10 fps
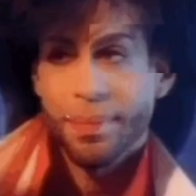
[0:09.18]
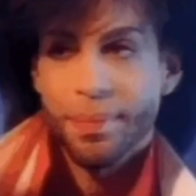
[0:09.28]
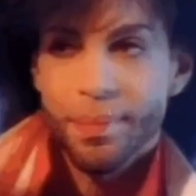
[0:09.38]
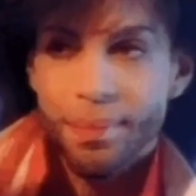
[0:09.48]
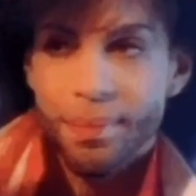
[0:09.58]

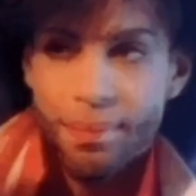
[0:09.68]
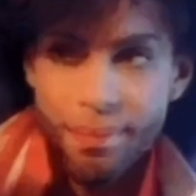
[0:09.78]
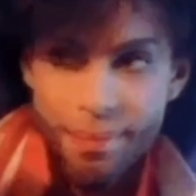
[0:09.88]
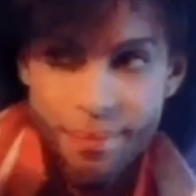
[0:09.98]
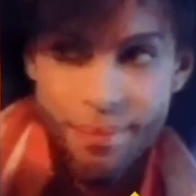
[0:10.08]
know
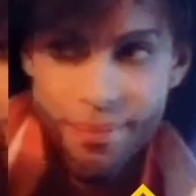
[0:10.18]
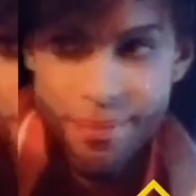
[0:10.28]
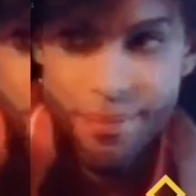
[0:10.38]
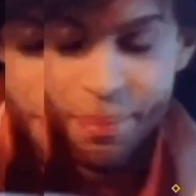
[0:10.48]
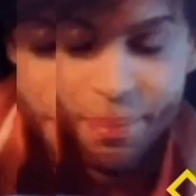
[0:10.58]
this tea is
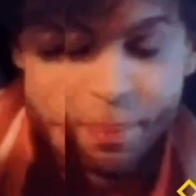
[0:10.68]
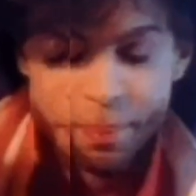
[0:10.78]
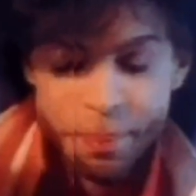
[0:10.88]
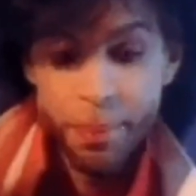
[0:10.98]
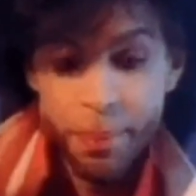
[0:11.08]
what?
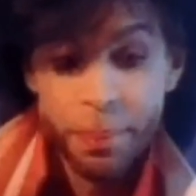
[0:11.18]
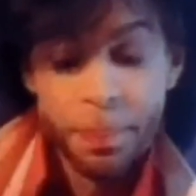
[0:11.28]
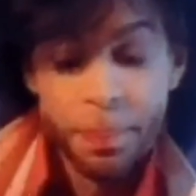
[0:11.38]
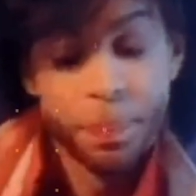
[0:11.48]
Piping hot.